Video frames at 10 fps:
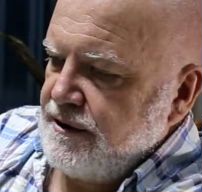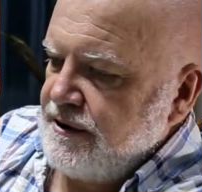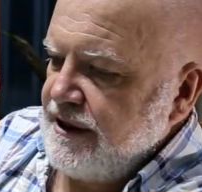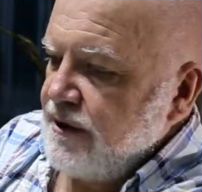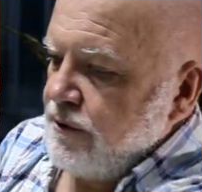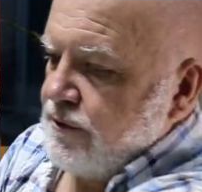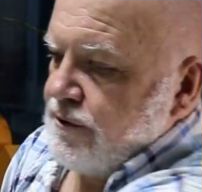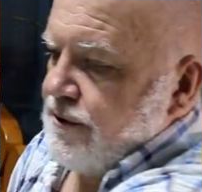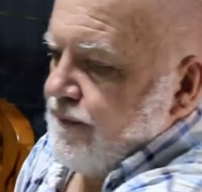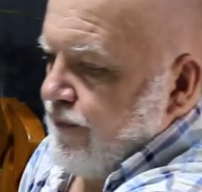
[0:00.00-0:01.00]

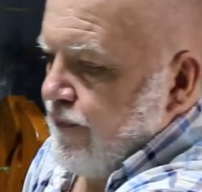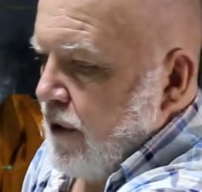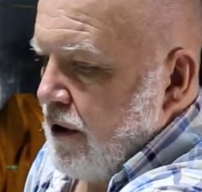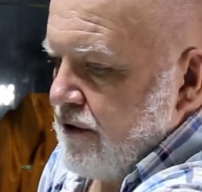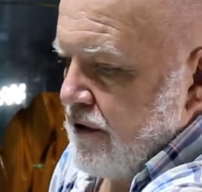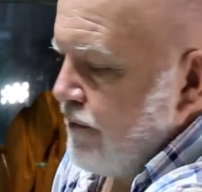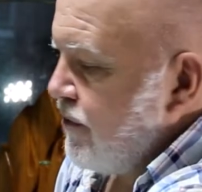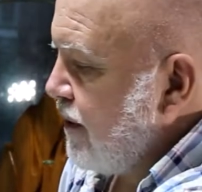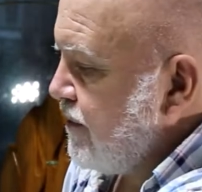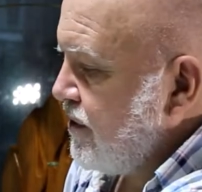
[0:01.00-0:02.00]
sickles are
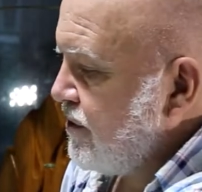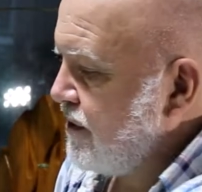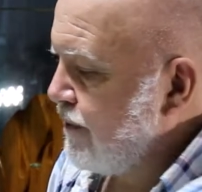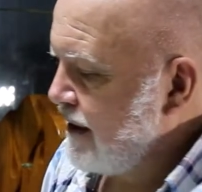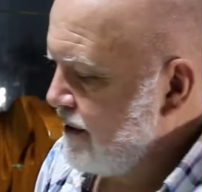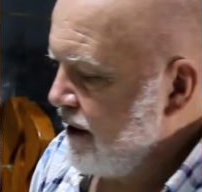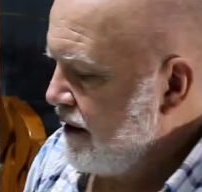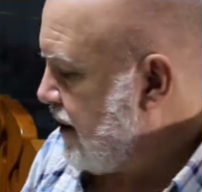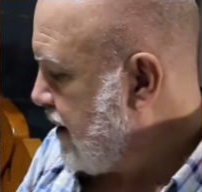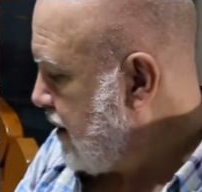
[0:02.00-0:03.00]
sometimes used
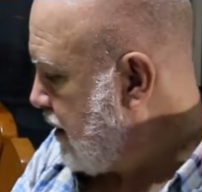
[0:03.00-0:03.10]
domestically.